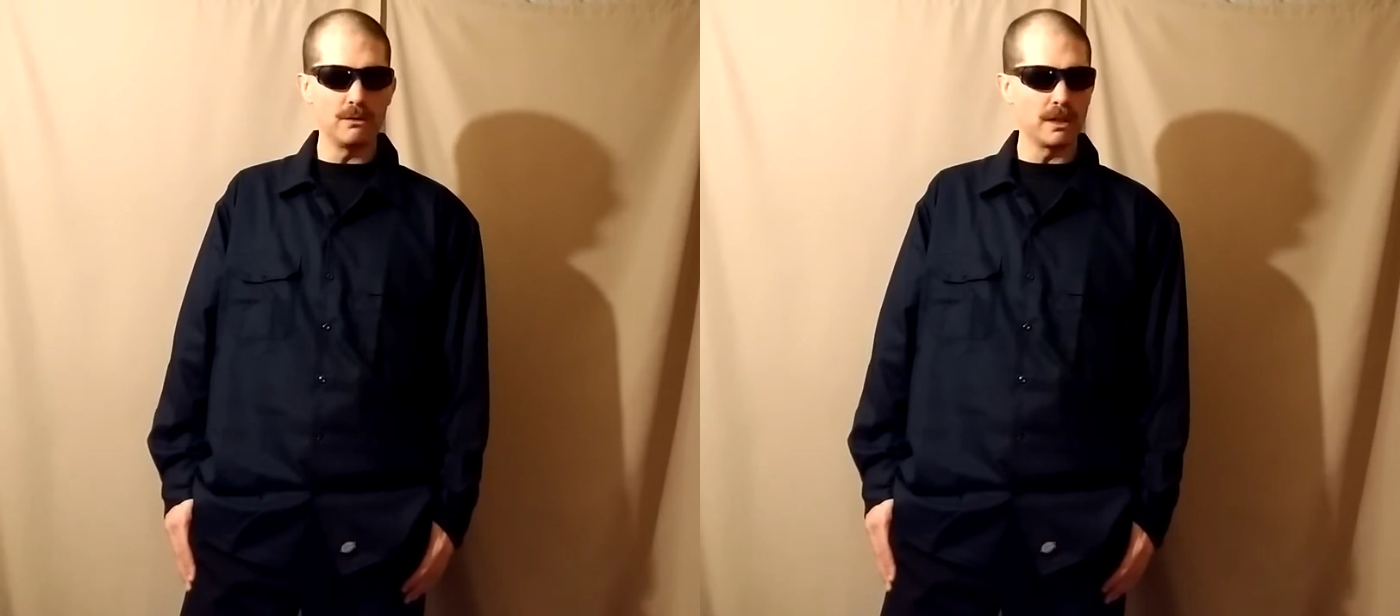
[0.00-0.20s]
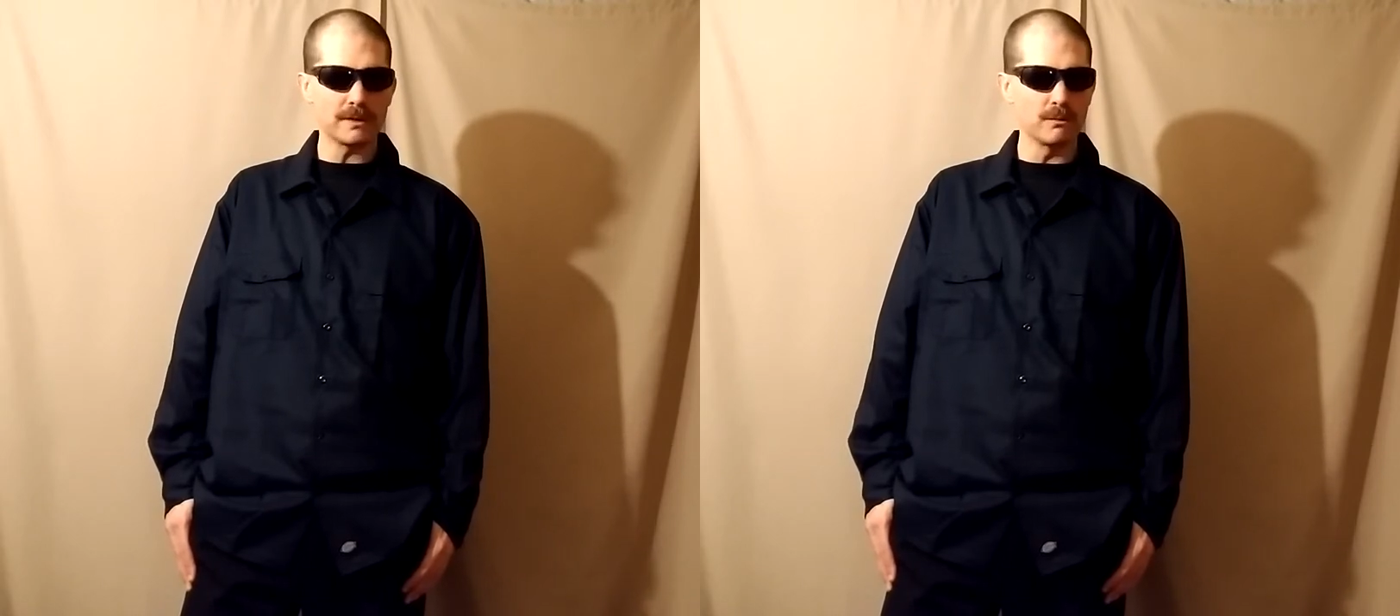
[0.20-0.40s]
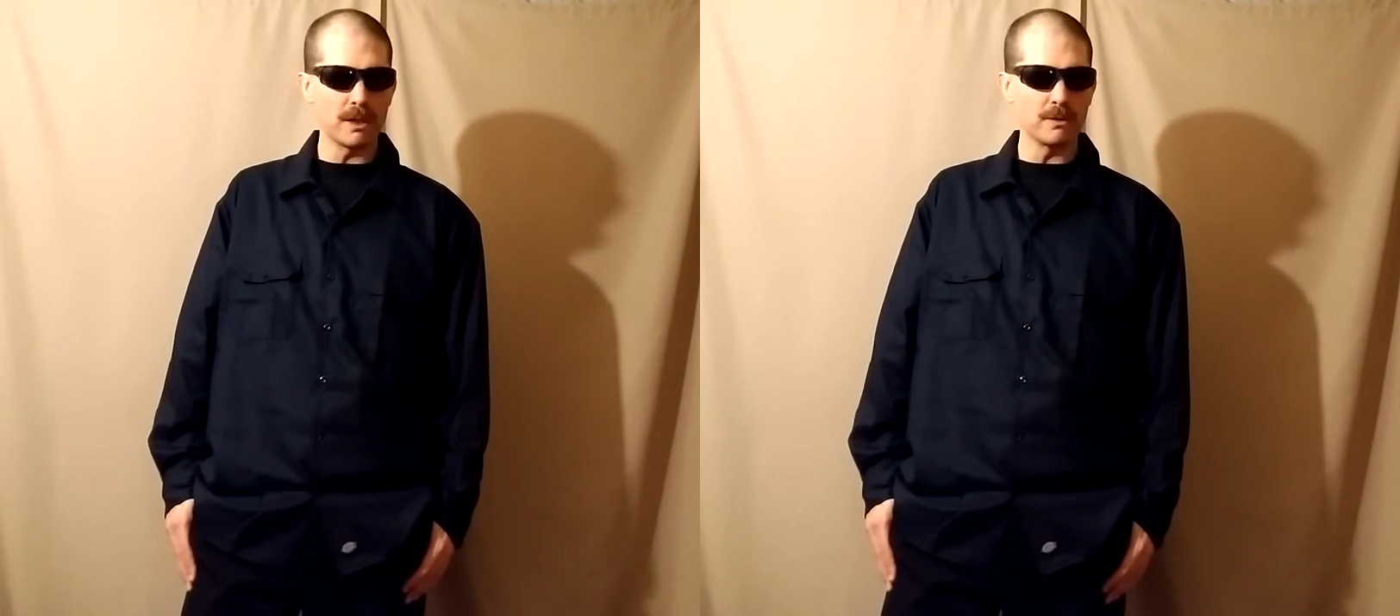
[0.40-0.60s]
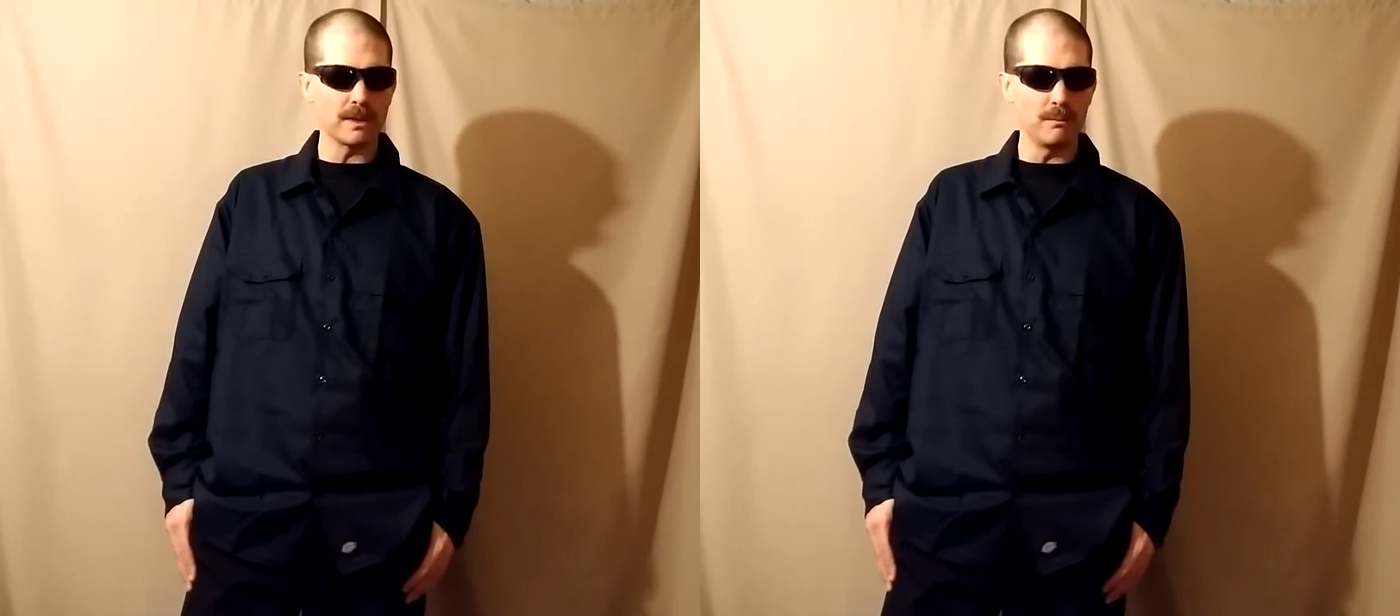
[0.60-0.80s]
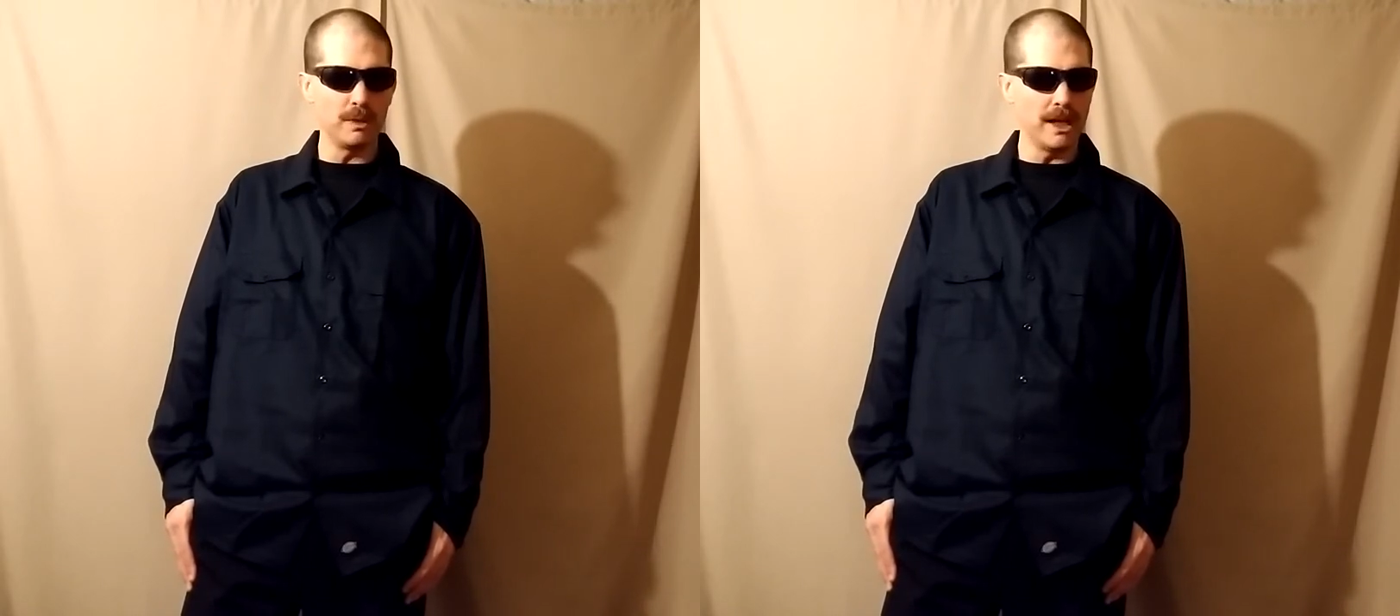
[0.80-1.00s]
who doesn't
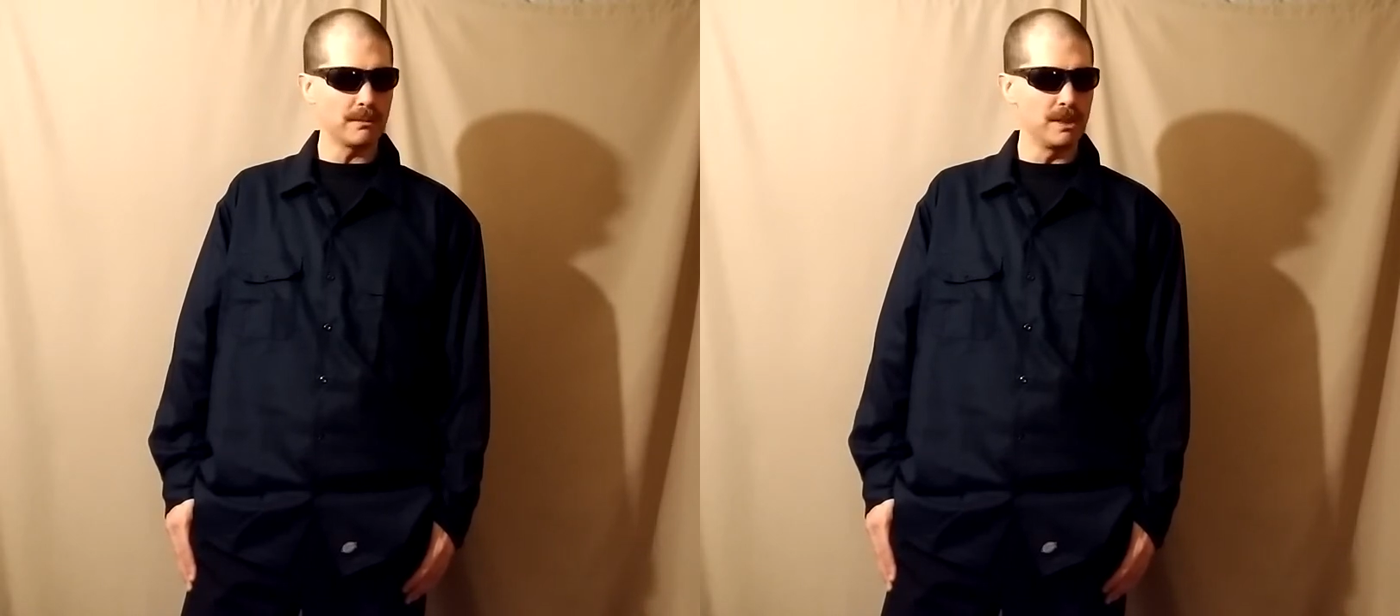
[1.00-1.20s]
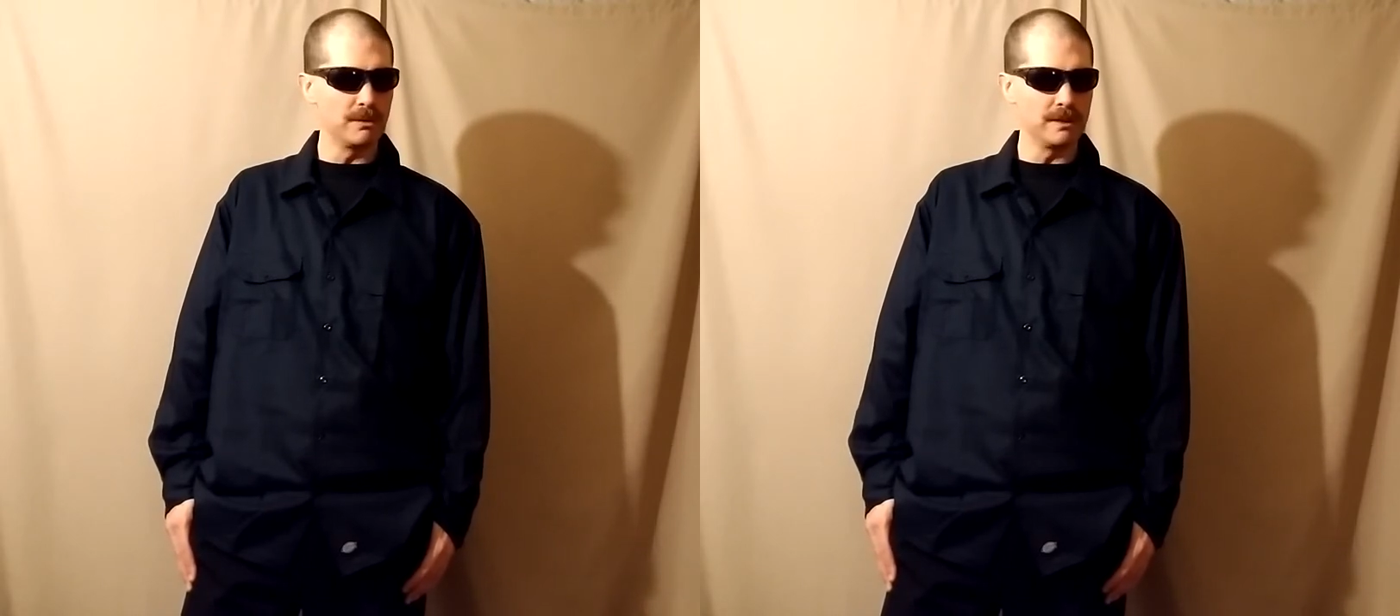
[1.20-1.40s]
represent black people.